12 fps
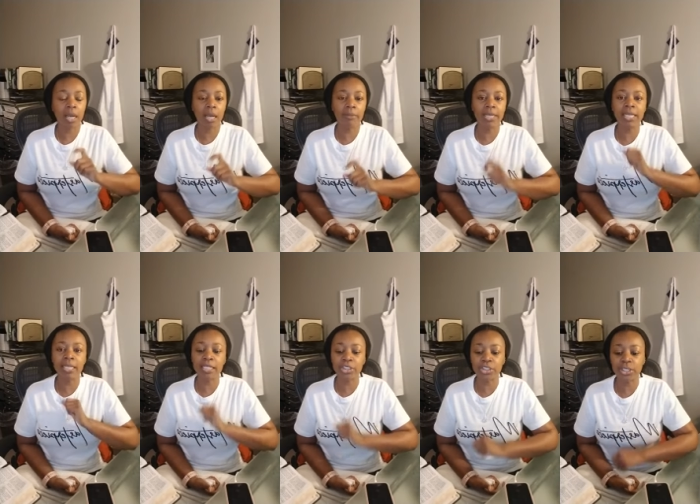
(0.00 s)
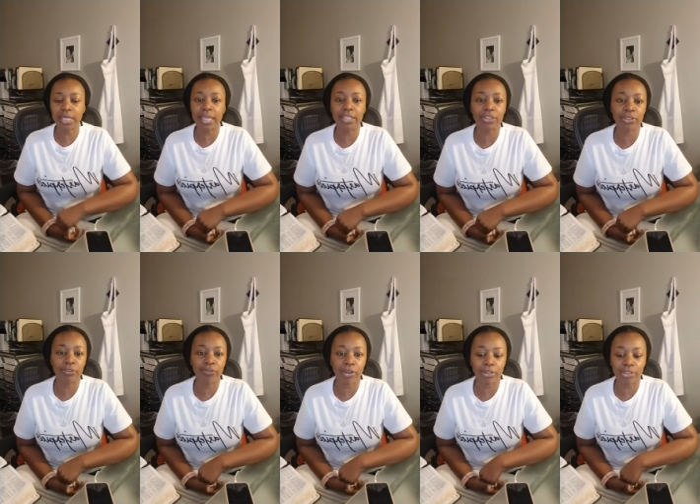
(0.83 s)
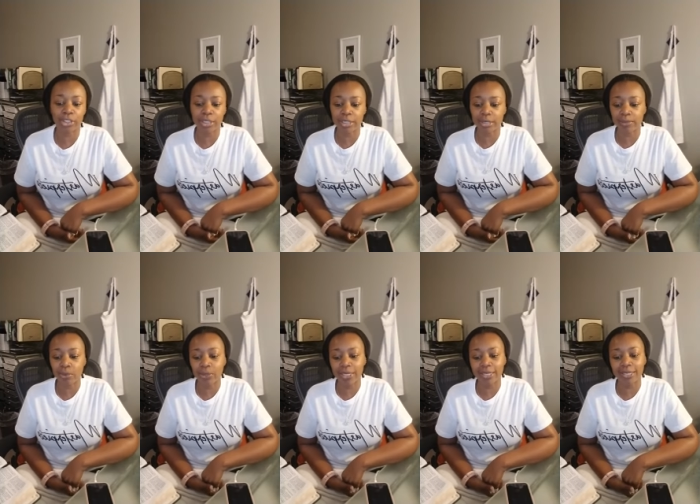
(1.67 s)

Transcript: English Standard Version this morning.